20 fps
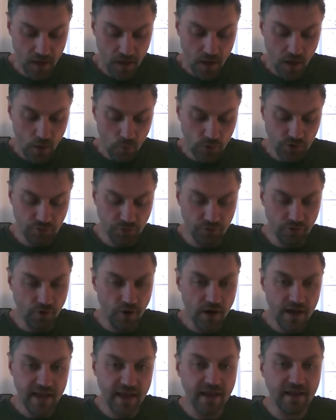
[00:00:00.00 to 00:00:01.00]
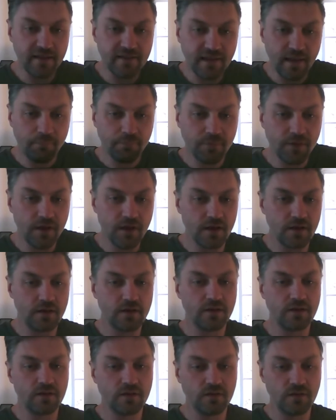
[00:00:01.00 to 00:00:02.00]
which was great, except that
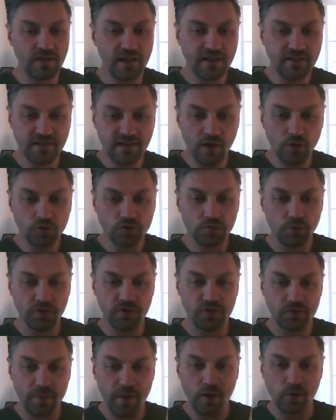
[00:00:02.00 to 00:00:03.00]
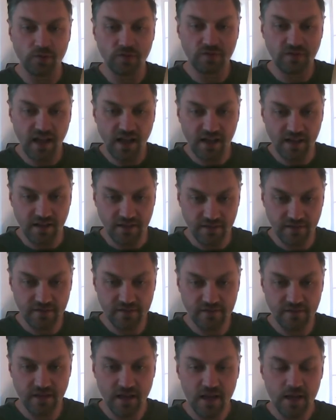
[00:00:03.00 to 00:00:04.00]
this tells you what the spell
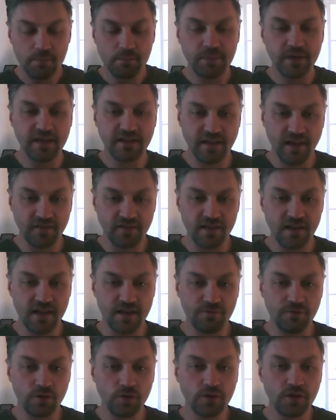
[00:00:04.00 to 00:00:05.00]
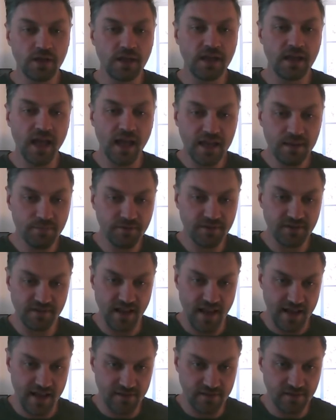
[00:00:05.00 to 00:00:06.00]
does, but it doesn't give you the game stats.